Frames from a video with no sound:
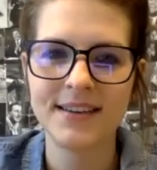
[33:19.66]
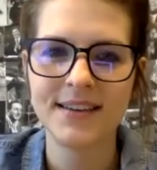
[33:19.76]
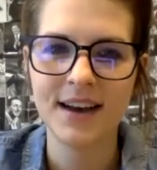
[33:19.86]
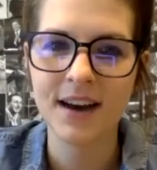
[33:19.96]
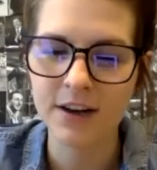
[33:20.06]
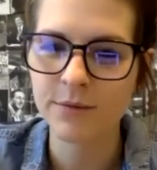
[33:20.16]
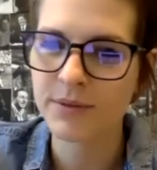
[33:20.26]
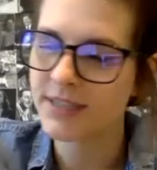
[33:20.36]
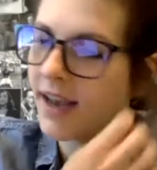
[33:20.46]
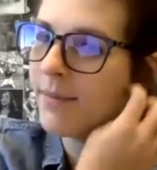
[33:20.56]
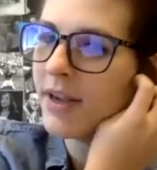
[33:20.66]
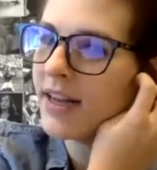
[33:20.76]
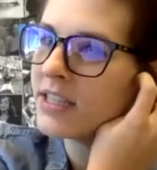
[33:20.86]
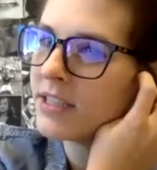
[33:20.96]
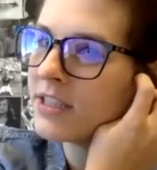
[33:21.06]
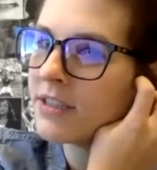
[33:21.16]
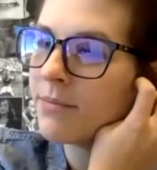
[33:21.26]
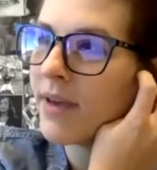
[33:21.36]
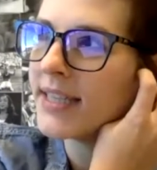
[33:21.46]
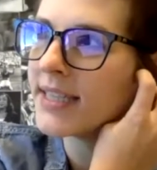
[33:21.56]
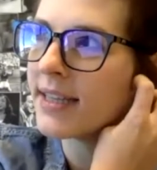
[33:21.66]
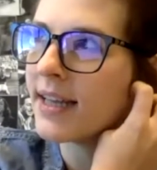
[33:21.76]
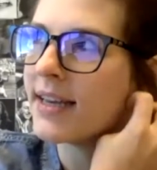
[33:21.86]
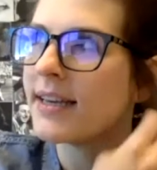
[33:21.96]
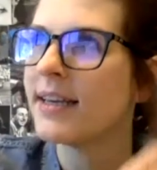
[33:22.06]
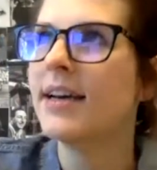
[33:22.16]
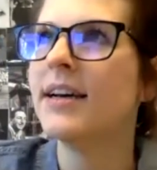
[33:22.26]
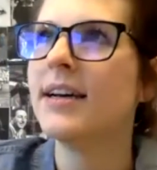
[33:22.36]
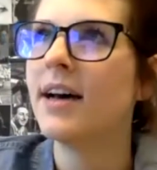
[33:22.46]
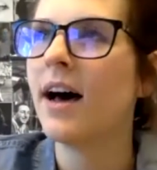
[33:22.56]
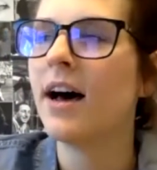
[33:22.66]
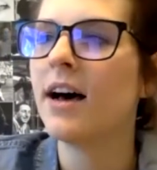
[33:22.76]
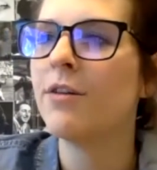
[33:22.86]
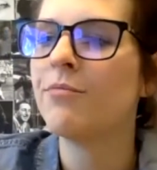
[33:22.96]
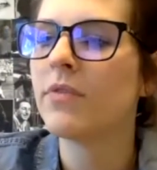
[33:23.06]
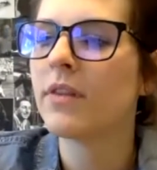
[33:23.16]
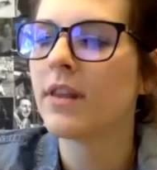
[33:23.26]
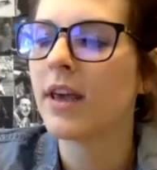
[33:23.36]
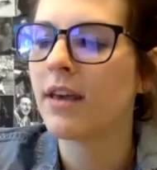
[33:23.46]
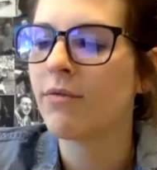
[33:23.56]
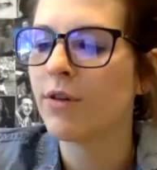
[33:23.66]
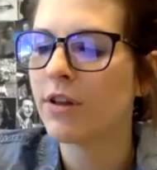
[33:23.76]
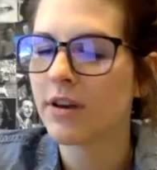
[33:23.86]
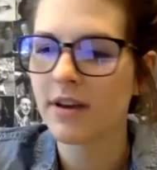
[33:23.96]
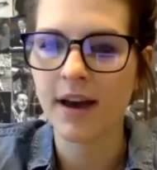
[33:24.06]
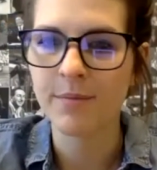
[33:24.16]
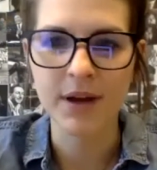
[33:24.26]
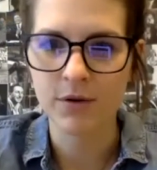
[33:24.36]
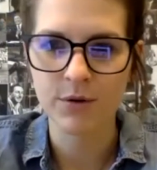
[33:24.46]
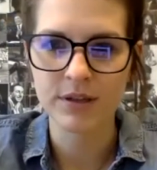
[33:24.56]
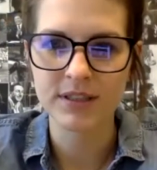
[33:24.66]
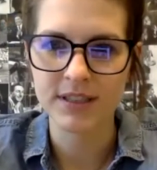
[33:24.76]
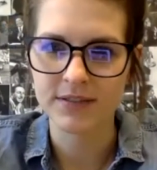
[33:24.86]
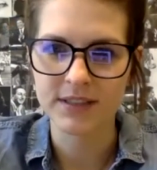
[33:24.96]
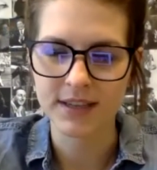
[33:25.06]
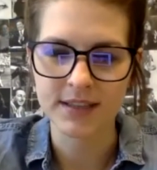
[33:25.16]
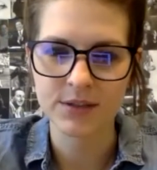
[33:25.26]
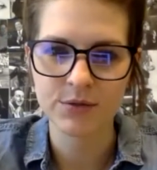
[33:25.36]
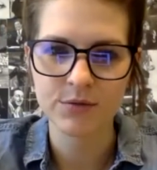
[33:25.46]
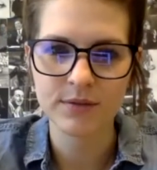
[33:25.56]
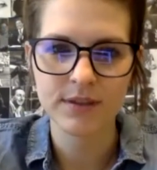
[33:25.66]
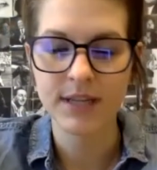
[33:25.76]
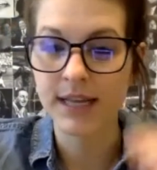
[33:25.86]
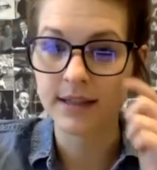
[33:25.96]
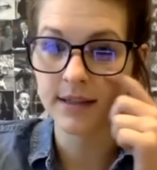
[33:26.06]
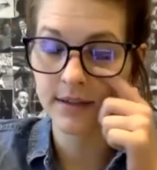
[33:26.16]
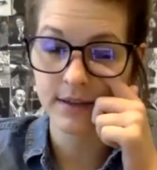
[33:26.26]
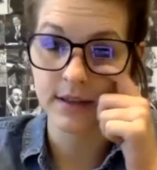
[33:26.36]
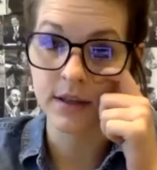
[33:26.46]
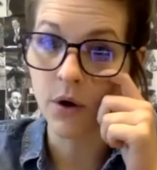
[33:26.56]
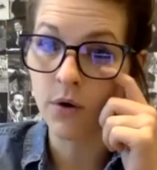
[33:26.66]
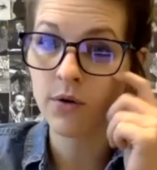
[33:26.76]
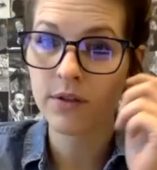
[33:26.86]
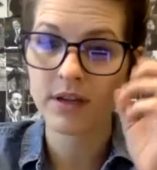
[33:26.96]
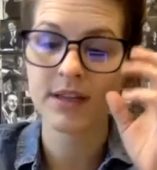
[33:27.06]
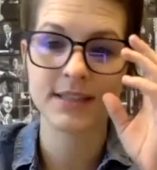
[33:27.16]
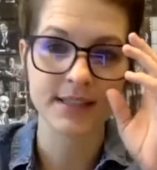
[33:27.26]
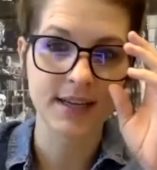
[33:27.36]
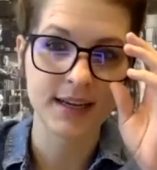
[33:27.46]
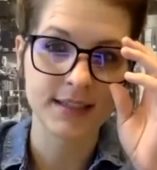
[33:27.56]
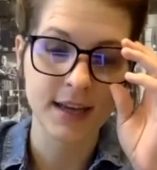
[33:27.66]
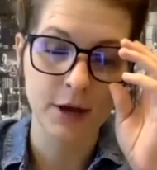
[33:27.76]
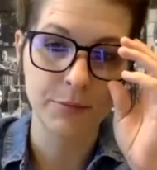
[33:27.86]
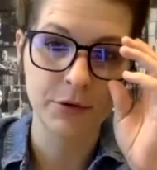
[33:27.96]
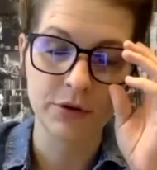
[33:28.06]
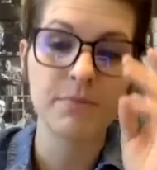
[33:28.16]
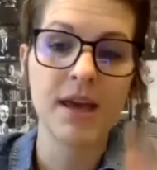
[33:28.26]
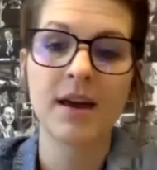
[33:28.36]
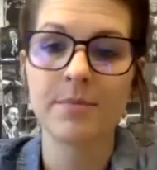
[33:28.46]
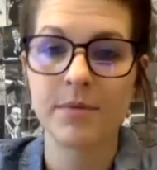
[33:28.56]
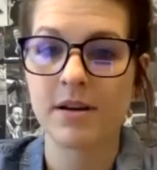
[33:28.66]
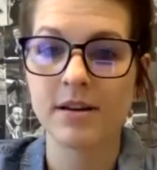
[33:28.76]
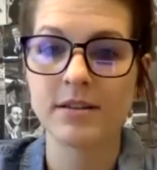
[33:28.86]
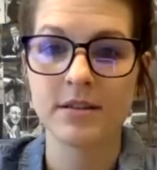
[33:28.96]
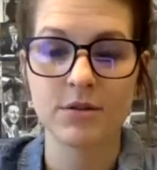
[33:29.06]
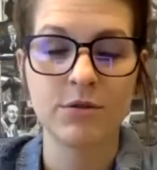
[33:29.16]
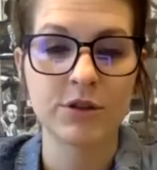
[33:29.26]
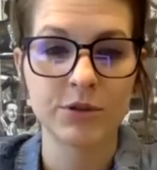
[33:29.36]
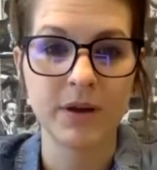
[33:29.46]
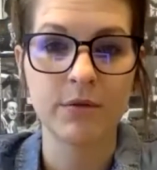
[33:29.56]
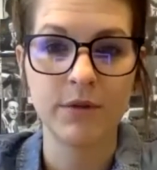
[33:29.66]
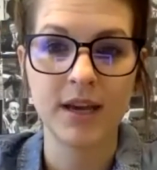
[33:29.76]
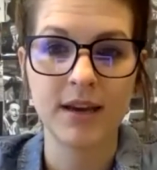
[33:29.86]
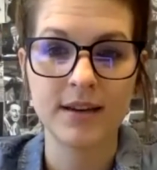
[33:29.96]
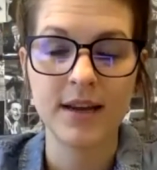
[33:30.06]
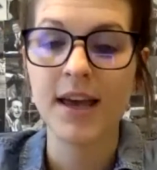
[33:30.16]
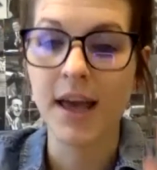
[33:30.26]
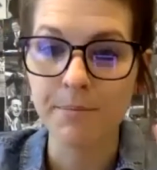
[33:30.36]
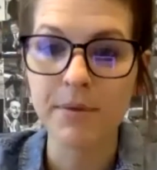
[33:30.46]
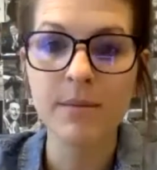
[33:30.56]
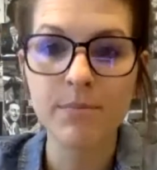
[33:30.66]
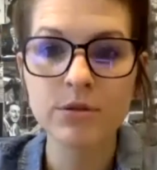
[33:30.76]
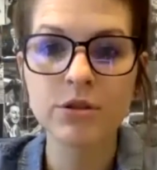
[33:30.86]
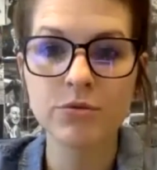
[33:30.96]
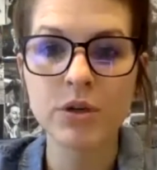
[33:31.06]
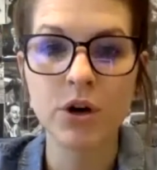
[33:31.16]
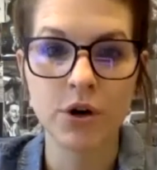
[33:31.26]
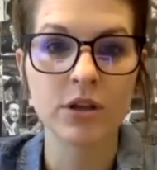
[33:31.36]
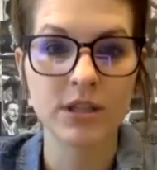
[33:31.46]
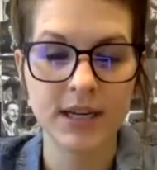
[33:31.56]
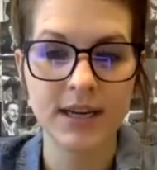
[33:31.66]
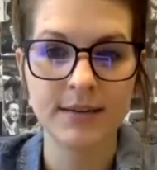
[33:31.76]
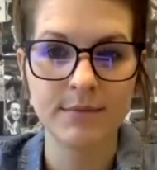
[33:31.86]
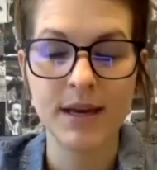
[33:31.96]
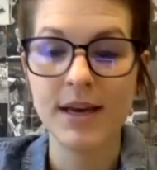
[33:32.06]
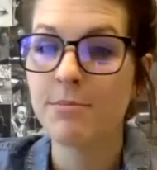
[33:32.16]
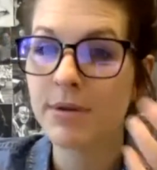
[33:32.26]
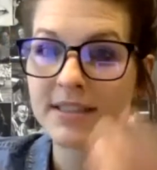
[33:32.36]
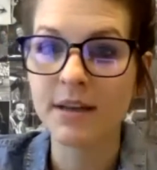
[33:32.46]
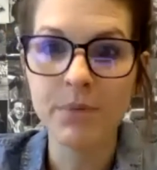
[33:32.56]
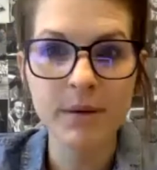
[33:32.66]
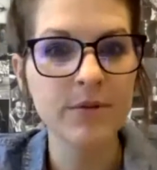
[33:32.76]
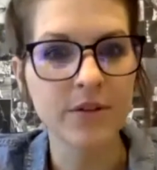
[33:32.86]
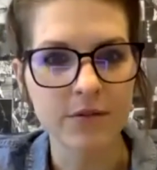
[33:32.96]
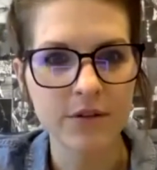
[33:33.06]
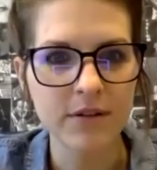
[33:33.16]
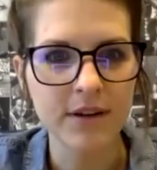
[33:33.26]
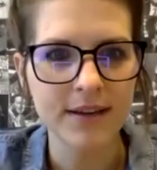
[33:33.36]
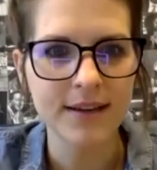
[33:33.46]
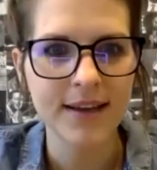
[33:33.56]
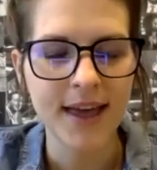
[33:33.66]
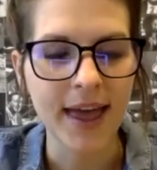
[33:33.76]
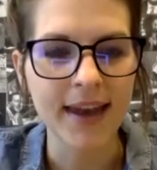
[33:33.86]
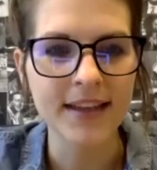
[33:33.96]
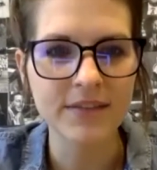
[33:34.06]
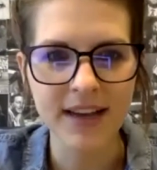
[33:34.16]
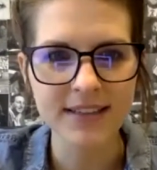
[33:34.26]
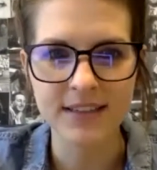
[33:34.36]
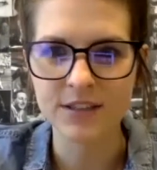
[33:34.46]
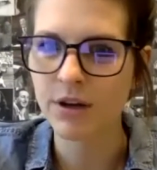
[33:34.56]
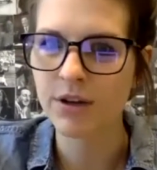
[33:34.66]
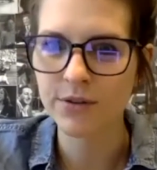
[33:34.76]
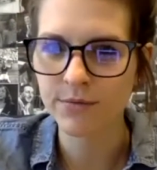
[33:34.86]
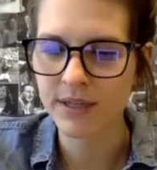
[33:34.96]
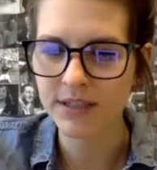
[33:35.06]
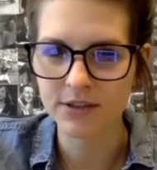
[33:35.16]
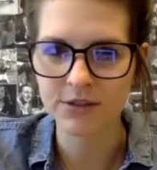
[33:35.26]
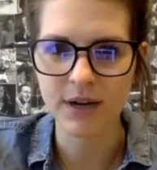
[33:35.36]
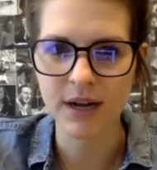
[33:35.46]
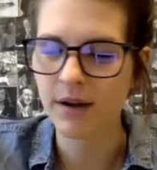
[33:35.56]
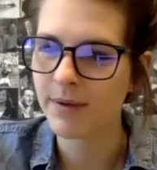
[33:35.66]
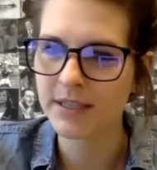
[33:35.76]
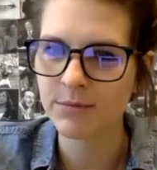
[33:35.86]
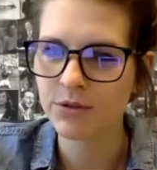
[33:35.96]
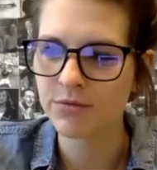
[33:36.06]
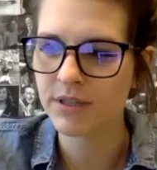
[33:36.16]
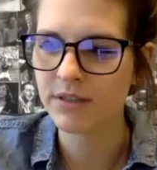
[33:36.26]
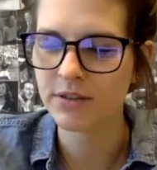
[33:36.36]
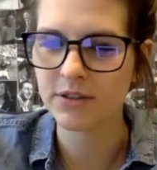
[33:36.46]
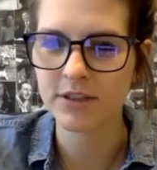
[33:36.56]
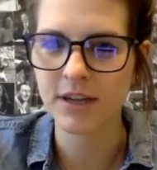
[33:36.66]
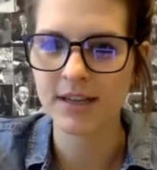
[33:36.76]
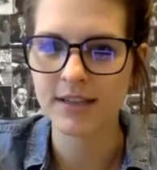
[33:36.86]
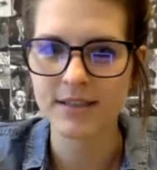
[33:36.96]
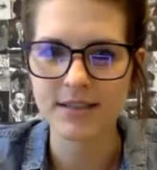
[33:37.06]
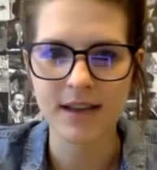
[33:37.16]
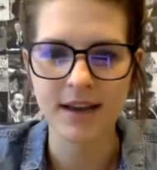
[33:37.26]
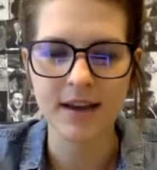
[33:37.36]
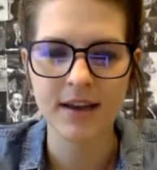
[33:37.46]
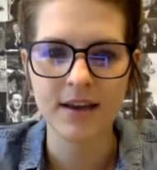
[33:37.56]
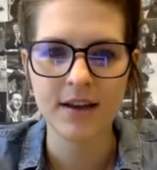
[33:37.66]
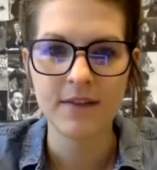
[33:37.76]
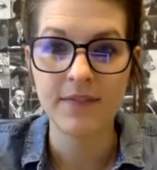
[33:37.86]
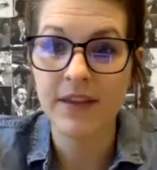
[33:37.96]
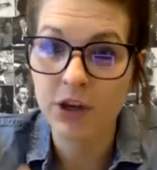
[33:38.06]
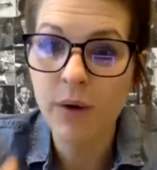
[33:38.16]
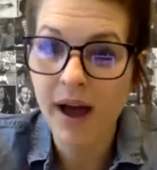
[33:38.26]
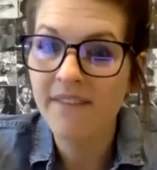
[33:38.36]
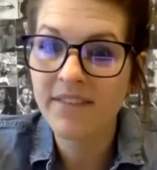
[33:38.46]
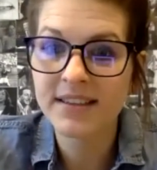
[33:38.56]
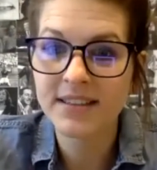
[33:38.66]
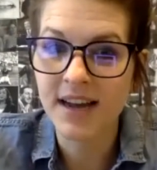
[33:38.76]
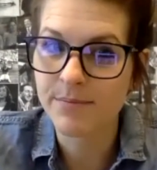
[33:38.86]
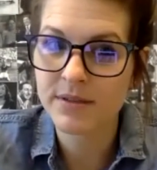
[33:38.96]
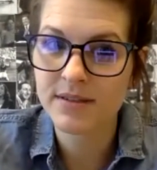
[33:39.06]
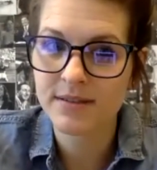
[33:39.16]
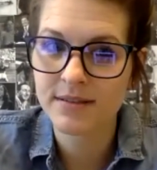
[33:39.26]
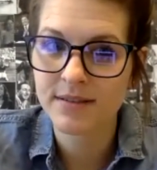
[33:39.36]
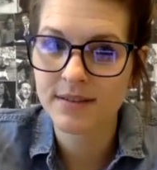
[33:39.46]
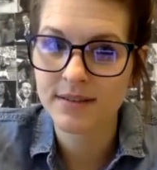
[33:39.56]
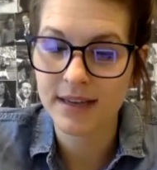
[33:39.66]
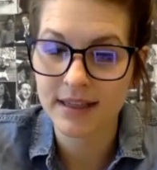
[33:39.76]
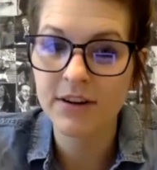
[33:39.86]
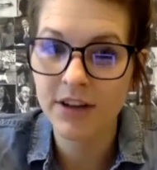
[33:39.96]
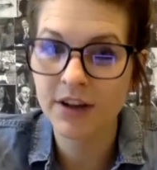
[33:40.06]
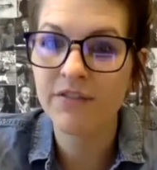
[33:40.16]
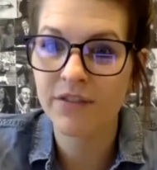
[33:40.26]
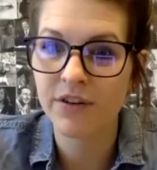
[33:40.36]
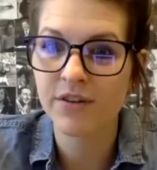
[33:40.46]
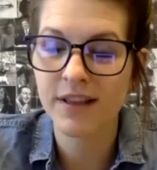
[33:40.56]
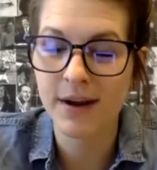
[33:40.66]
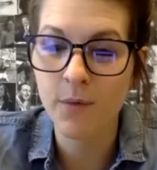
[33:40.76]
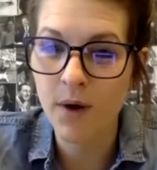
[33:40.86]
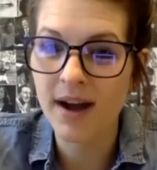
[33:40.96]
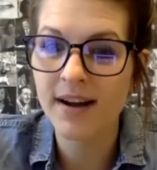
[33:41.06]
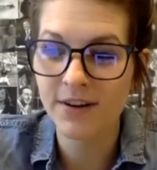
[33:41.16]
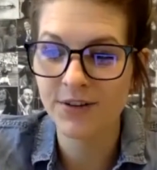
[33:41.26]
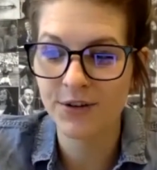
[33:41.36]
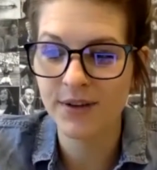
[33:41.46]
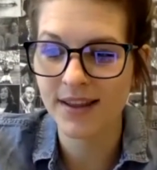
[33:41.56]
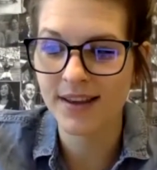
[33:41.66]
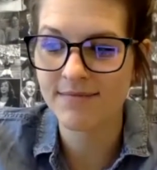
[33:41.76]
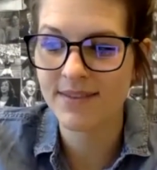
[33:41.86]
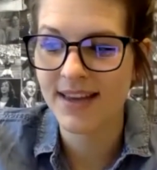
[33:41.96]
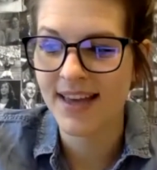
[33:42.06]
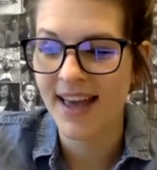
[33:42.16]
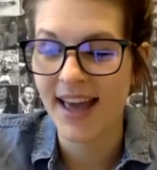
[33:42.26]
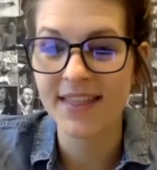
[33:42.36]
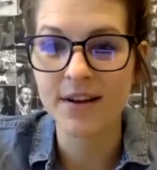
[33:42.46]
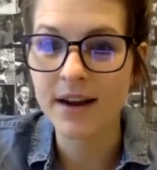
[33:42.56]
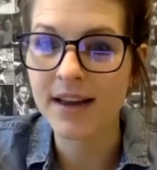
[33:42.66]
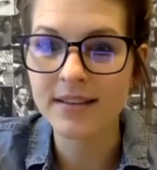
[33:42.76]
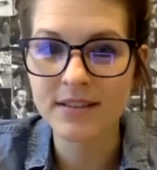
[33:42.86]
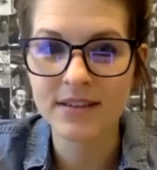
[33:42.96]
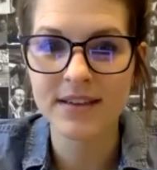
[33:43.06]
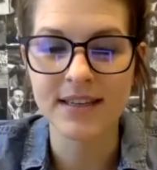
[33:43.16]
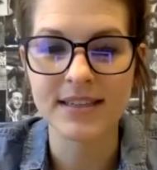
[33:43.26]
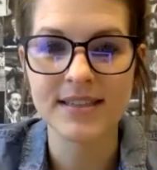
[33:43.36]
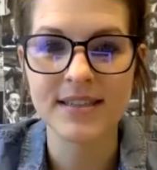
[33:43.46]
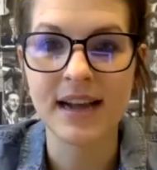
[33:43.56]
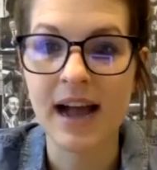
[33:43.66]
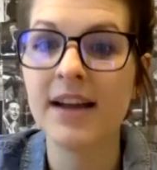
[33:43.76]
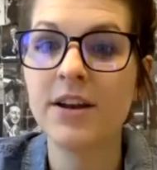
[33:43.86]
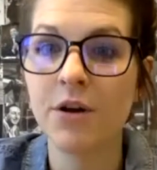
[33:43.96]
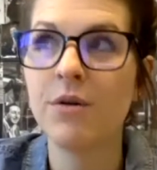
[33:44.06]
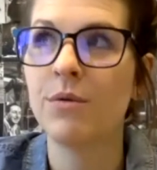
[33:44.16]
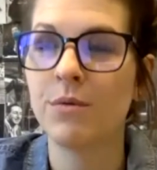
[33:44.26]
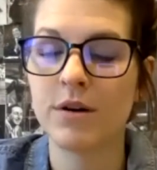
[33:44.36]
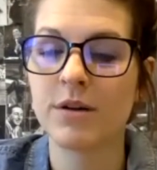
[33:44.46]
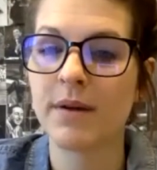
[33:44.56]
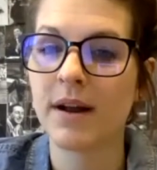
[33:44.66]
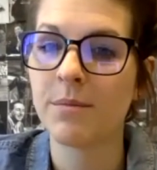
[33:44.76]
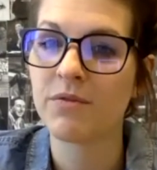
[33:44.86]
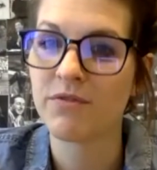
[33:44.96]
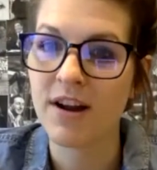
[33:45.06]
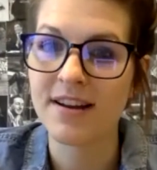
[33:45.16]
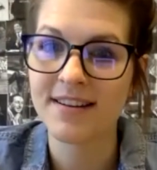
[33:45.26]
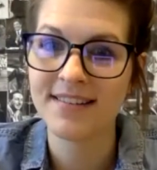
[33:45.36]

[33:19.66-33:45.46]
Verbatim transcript: A hundred percent. I mean, it's just amazing. Like, um, like if we look at my course, C F Design School, like literally the whole thing is designed to help you to make up the cost of the course by the weekend. And people do it all the time, but some people don't do it. And it's fascinating. So I'll do research, right? My team will do research. And it's just like, like you have the steps, like they're here for you. Like, why aren't you doing them? And their answer is like, I know it will work, but I'm afraid.